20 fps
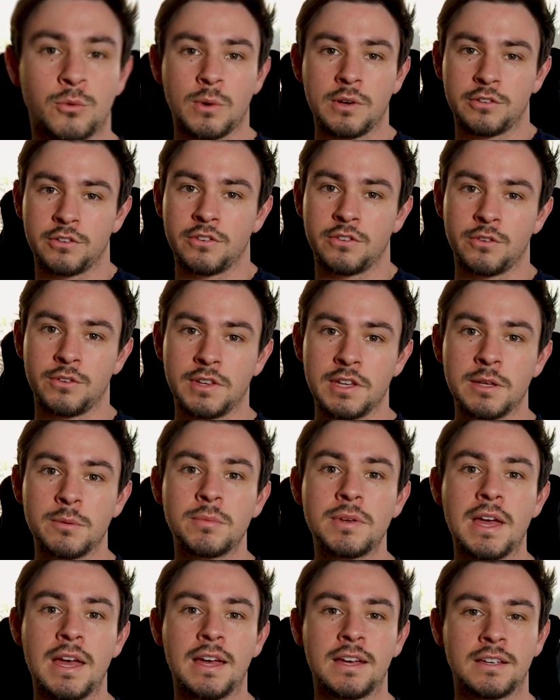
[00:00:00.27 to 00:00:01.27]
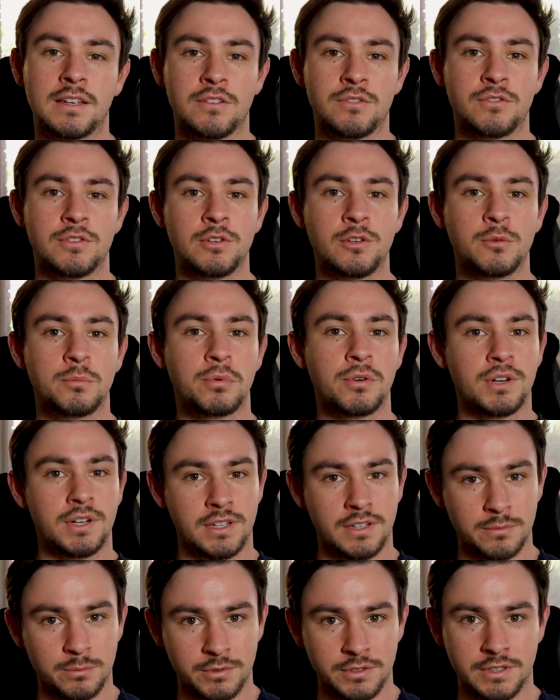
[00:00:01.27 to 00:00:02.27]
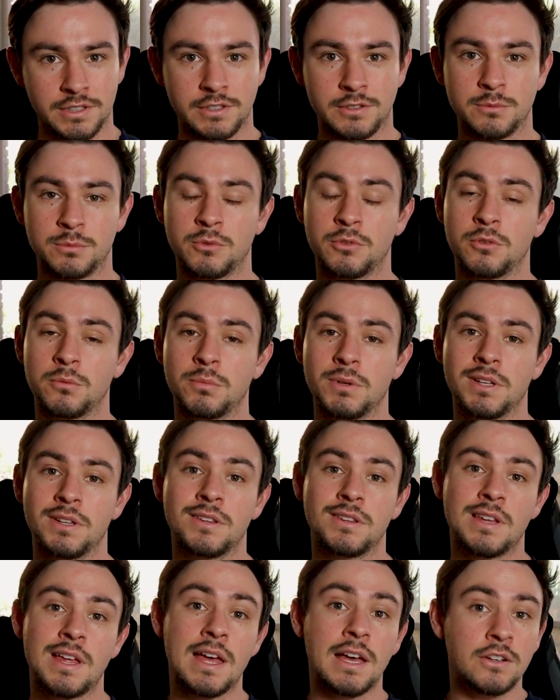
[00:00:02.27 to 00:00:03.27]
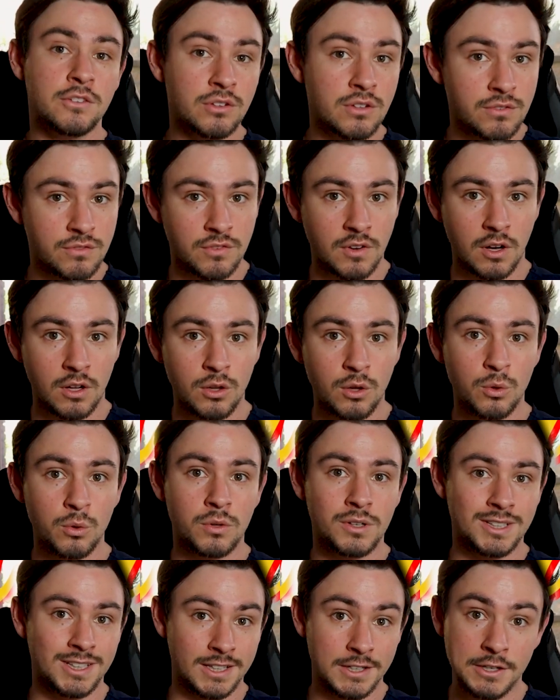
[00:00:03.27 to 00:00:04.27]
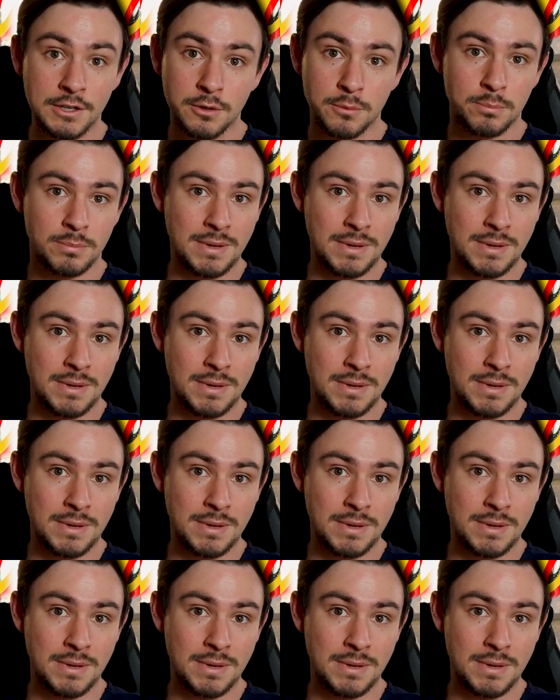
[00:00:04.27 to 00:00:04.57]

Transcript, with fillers: questions on the MCAT can feel pretty unpredictable, but they actually follow clear